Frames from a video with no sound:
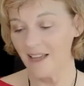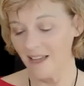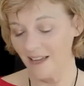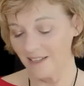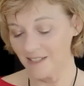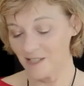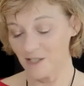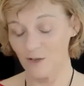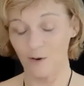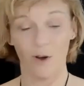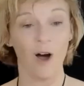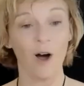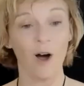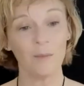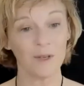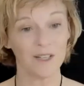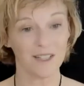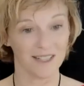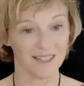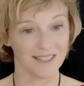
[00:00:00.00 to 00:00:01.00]
And so
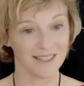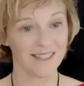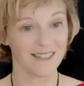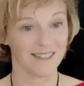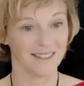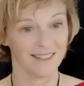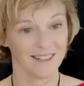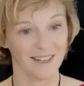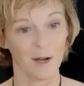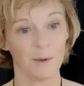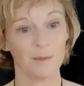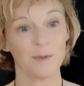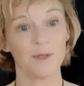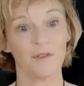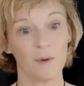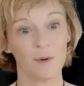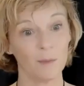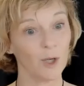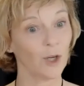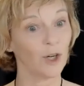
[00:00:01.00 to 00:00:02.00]
competence comes
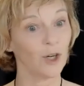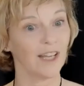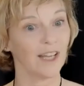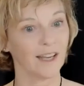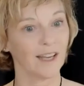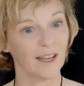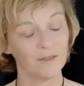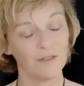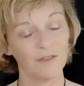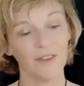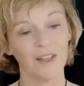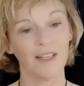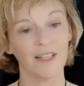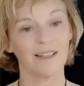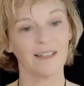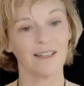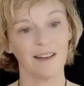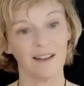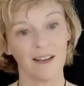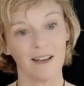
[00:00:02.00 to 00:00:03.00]
from learning and
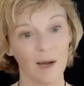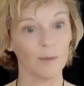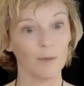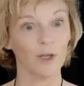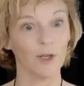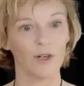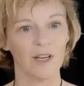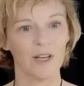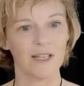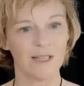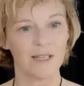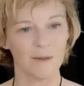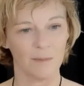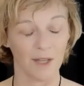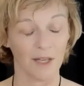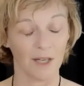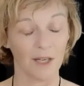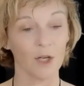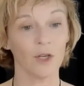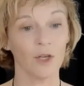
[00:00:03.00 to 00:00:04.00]
feeling like I'm learning
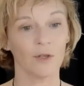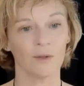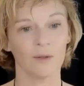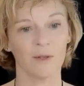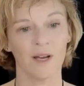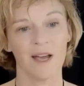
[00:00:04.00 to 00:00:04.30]
something new.